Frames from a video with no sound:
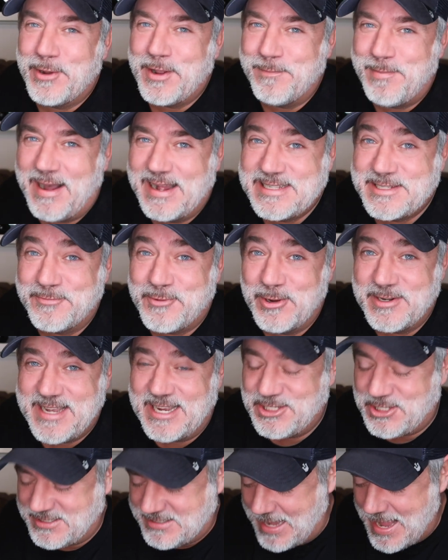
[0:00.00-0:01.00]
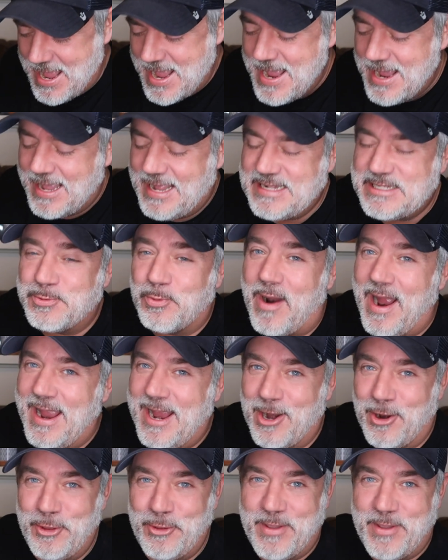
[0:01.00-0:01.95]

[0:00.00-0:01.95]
Book of Positive Quotations. He's right here.